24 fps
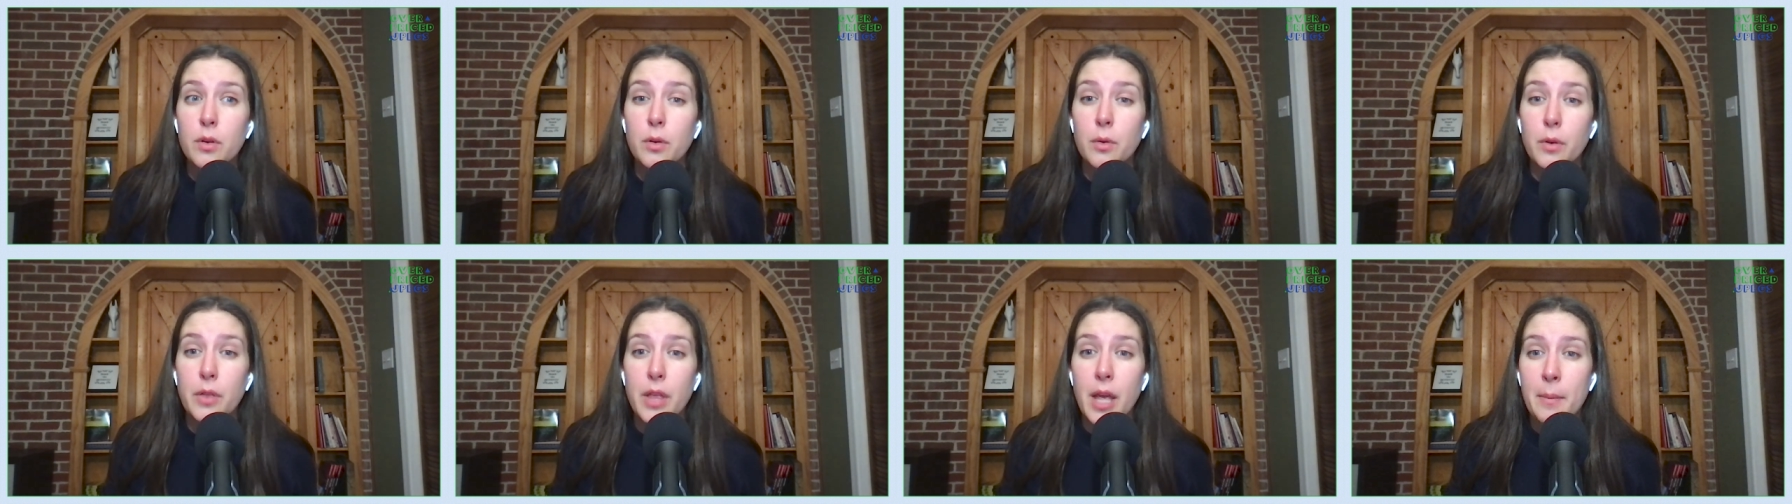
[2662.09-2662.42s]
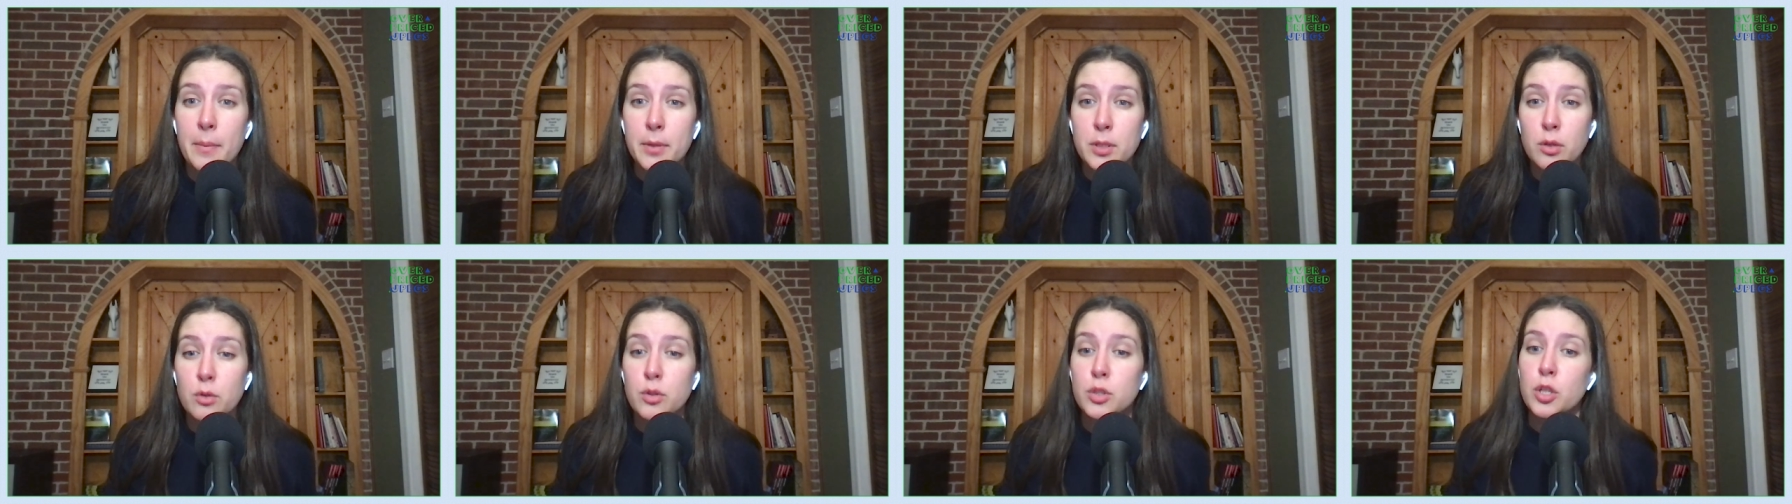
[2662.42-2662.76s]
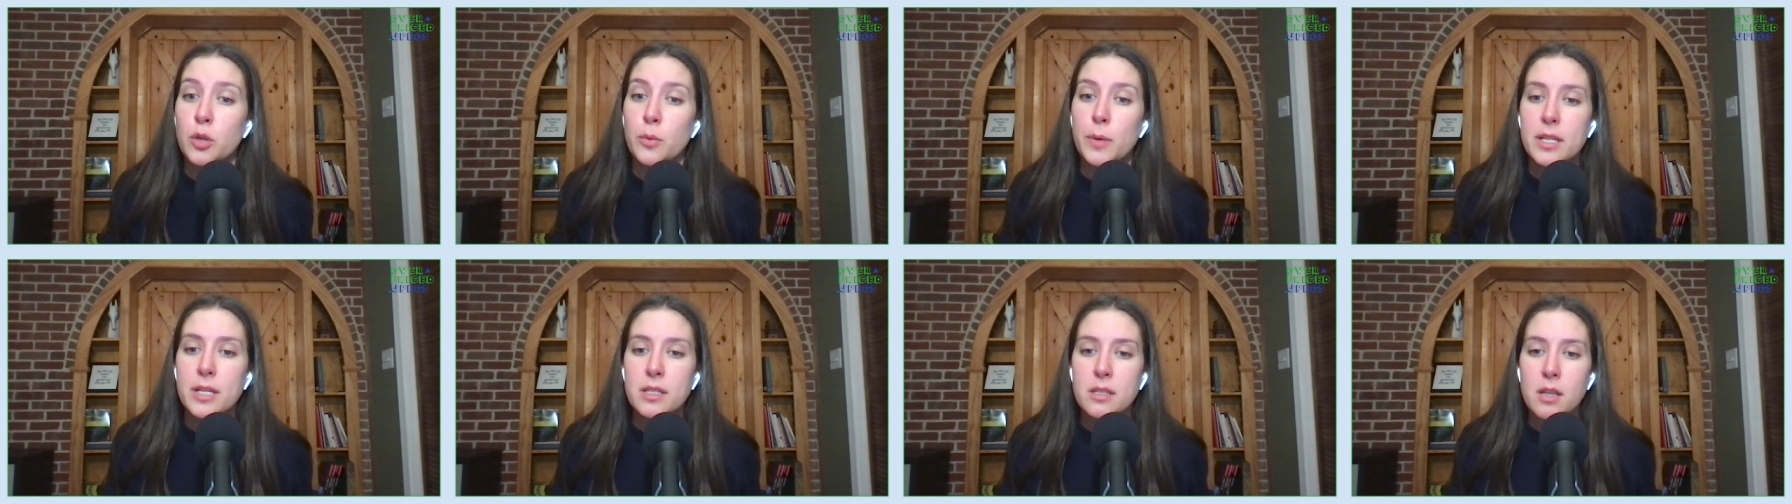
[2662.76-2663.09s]
or the episode
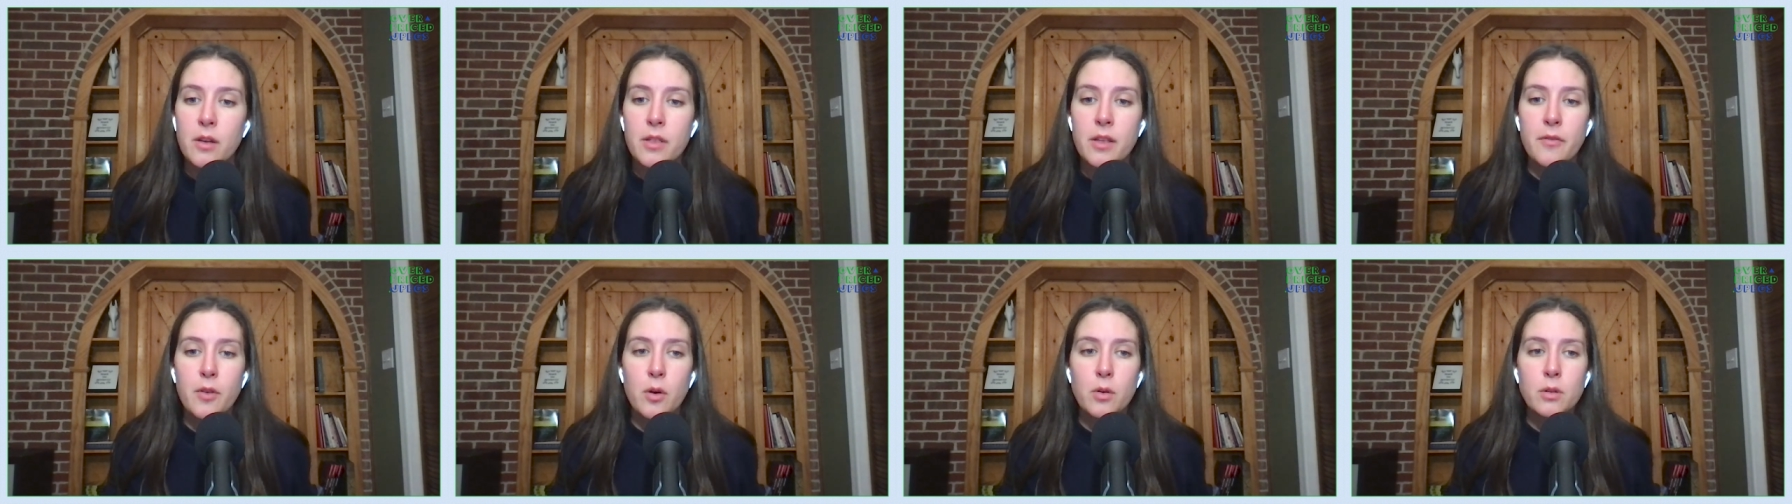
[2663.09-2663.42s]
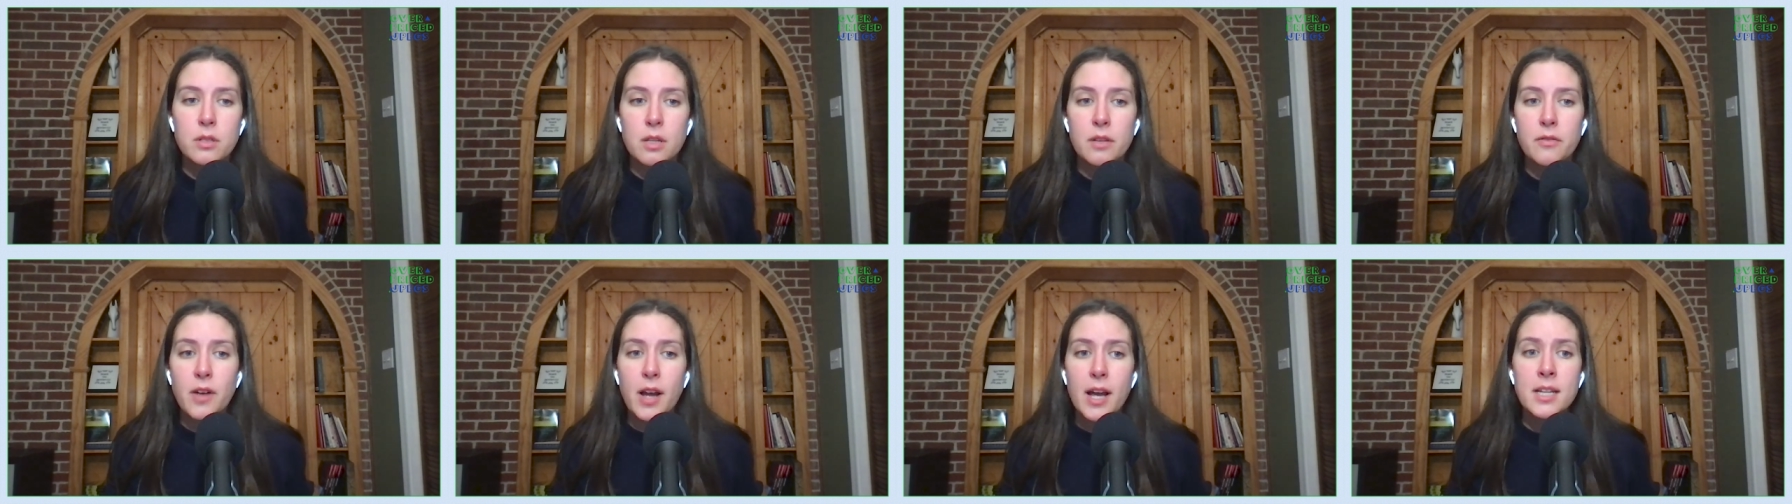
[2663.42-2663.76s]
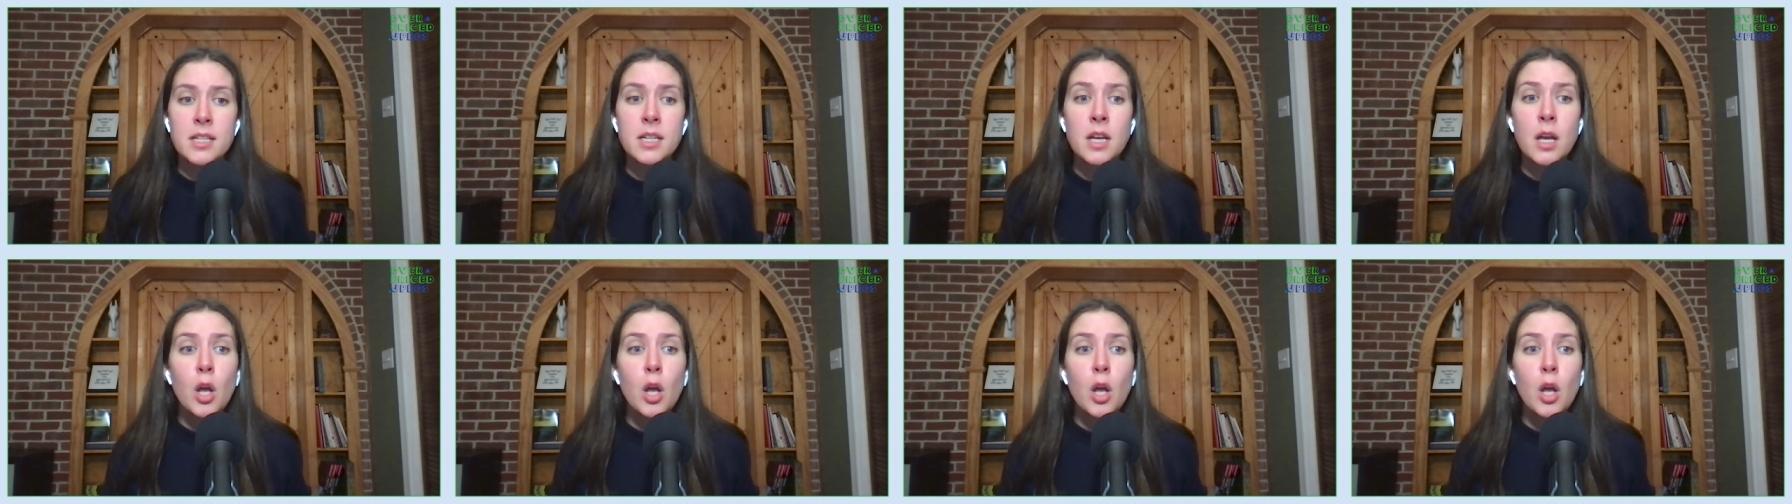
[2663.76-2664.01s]
two weeks ago that folks can find,